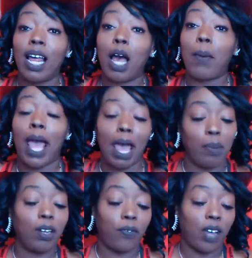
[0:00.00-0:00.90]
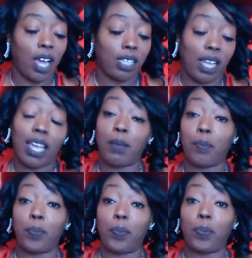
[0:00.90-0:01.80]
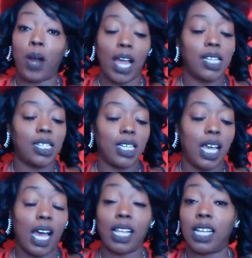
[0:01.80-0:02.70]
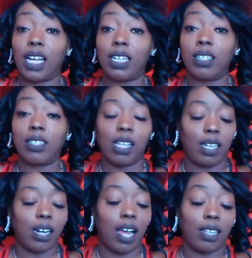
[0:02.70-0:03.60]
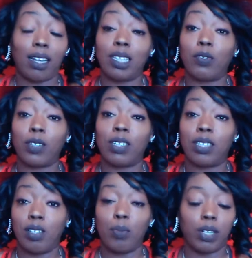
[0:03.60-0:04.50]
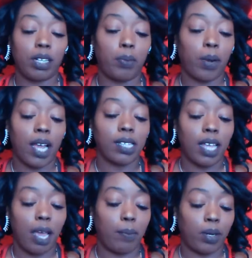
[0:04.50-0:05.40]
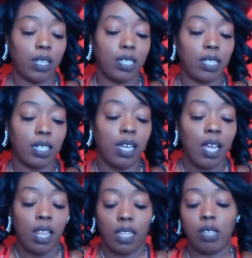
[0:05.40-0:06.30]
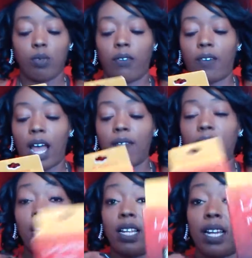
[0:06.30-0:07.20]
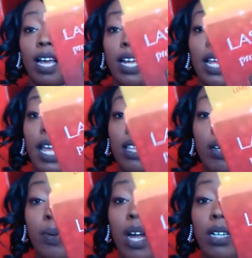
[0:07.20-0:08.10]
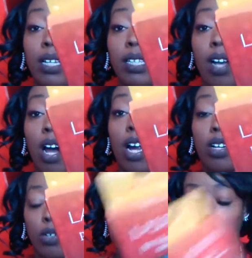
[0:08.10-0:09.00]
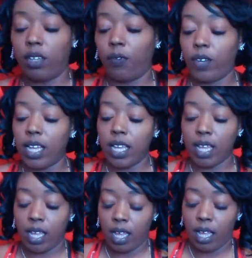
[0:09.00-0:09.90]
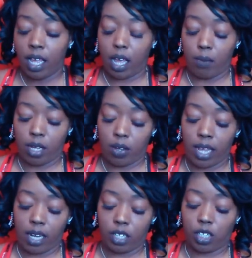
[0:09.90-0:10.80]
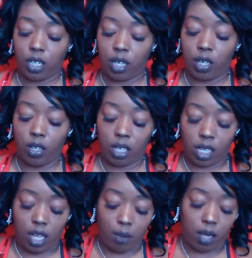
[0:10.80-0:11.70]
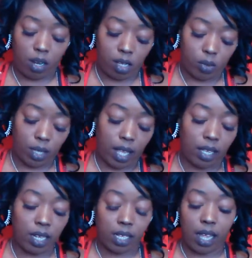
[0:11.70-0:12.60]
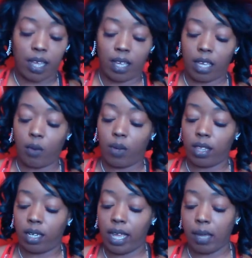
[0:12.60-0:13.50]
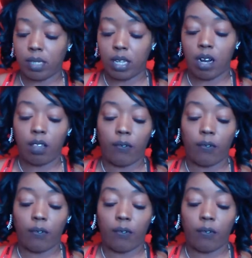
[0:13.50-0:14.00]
I'm happy to find like pricey eyeliners, glitter eyeliners for a super good price at Burlington. These were $5.99, and their products are cruelty free I'm gonna go ahead and show you up close what they look like and what the names are.